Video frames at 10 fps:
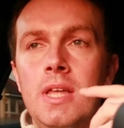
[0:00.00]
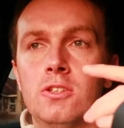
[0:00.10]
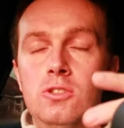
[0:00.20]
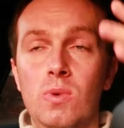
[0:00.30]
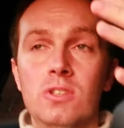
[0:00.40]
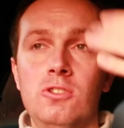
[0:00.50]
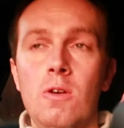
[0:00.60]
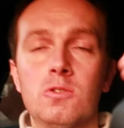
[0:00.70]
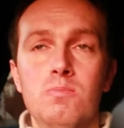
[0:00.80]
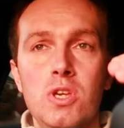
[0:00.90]
like, well,
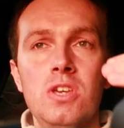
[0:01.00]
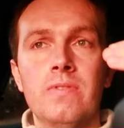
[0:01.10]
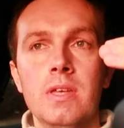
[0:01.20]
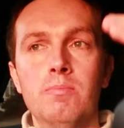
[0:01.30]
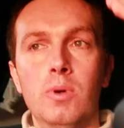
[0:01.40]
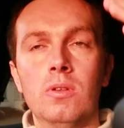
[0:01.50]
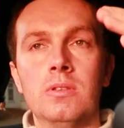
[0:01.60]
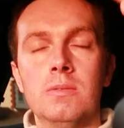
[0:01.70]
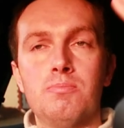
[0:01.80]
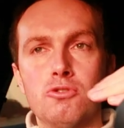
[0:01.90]
stopped moving,
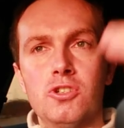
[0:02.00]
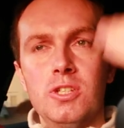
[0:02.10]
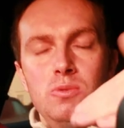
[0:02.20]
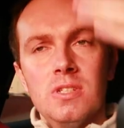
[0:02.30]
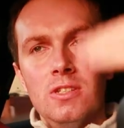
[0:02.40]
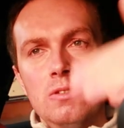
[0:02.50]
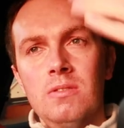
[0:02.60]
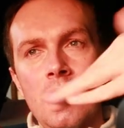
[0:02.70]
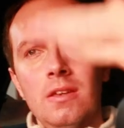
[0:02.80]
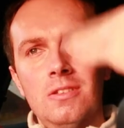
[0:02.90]
but the brushes were still
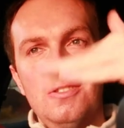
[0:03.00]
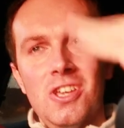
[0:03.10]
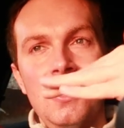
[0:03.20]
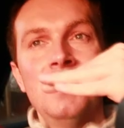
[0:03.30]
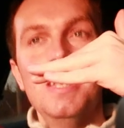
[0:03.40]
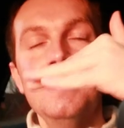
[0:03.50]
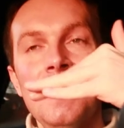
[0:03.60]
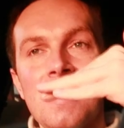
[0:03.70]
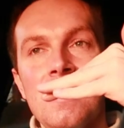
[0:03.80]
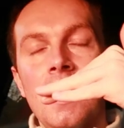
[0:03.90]
like turning.
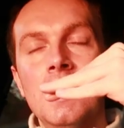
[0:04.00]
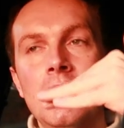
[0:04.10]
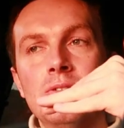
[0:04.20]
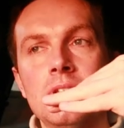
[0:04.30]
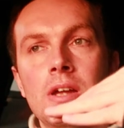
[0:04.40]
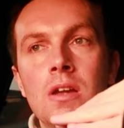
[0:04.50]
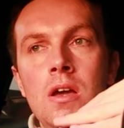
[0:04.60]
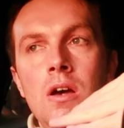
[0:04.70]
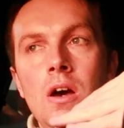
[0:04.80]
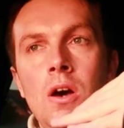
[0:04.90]
And I was like,
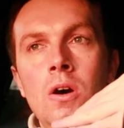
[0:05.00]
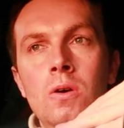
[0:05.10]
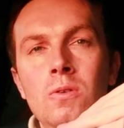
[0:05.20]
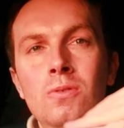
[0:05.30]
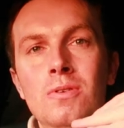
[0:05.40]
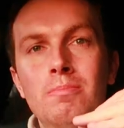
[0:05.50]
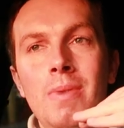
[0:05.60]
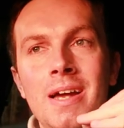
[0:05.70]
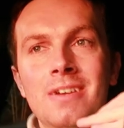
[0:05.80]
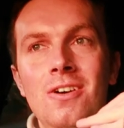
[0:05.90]
oh
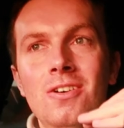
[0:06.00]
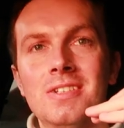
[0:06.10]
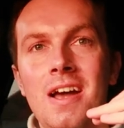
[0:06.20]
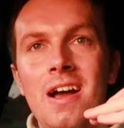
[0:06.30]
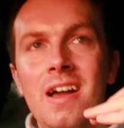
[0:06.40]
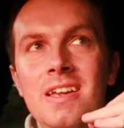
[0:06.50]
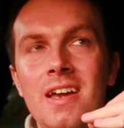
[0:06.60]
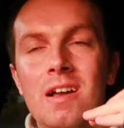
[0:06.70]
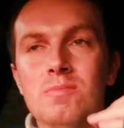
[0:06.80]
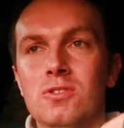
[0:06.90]
my god,
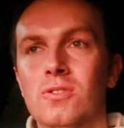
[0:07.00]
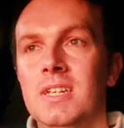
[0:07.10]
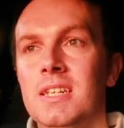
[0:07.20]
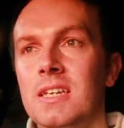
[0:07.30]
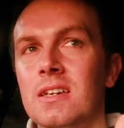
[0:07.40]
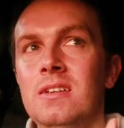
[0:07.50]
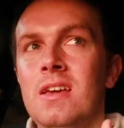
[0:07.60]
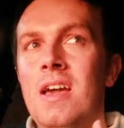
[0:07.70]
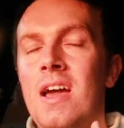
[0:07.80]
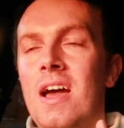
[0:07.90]
I'm stuck in
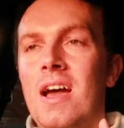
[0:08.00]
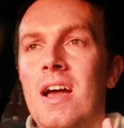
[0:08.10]
here.